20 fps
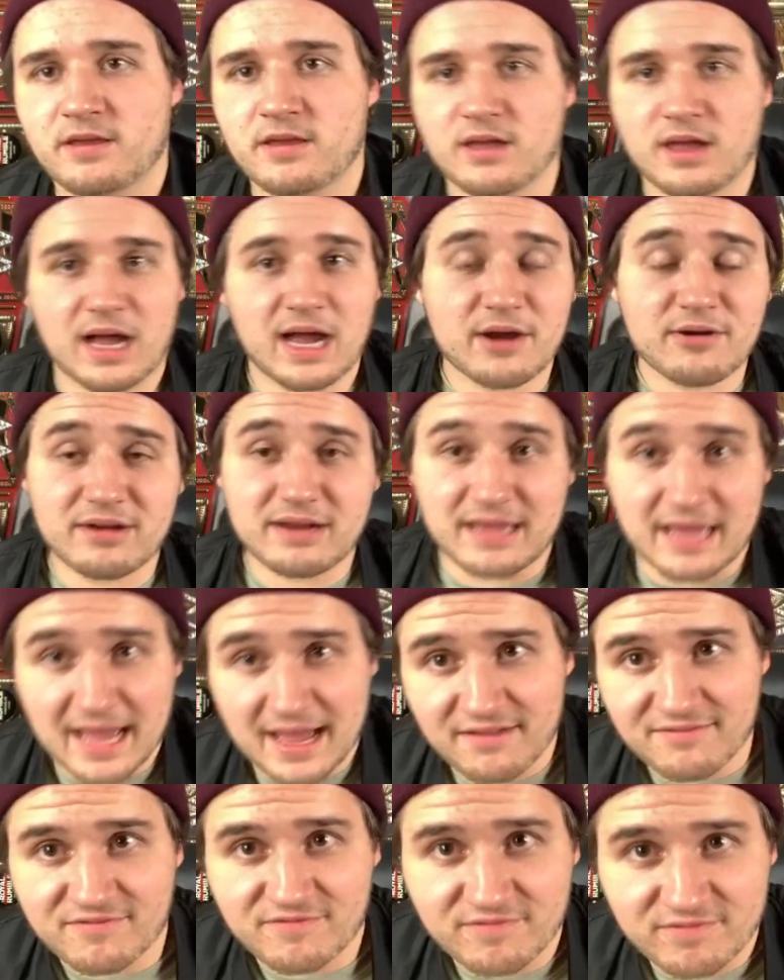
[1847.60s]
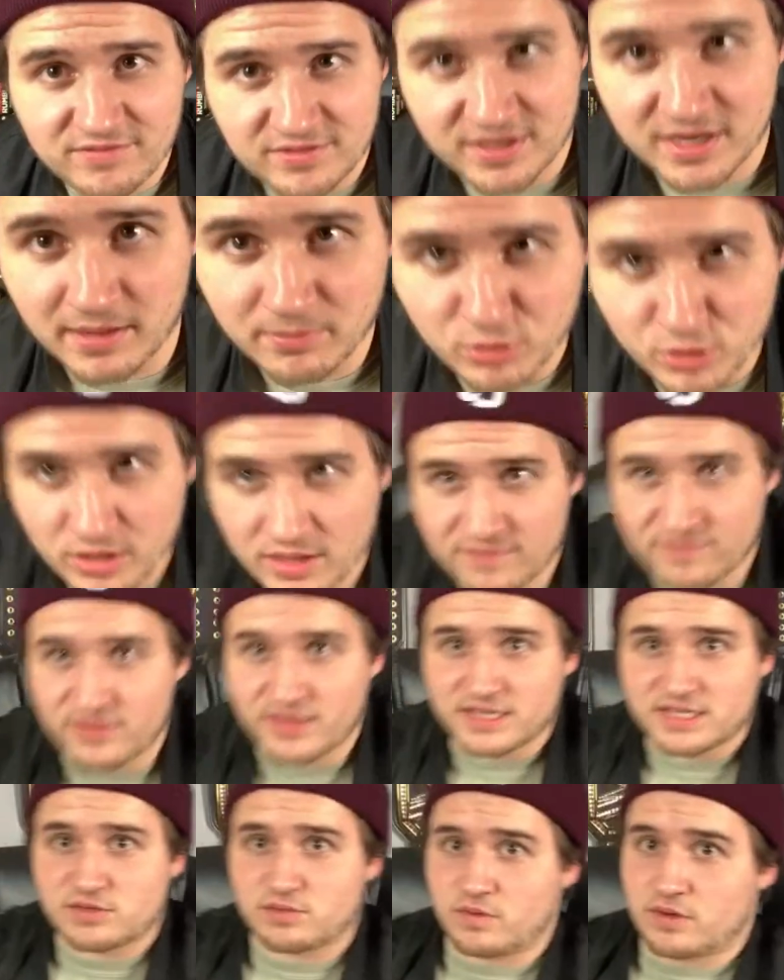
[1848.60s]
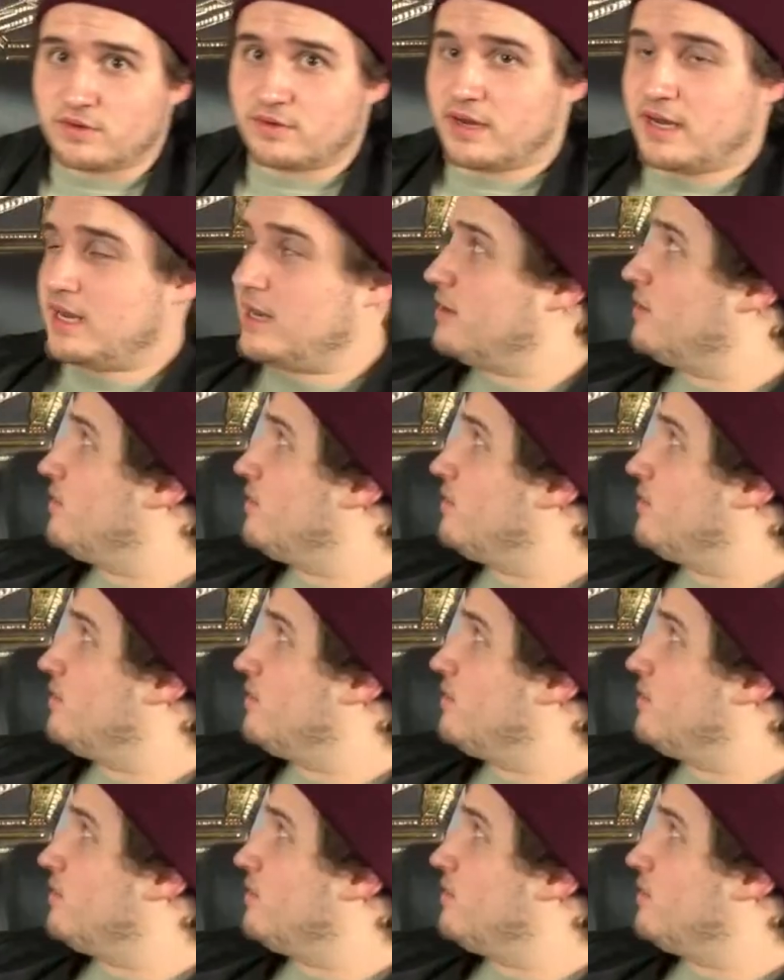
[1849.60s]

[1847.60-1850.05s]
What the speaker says: I already have double of this one right here,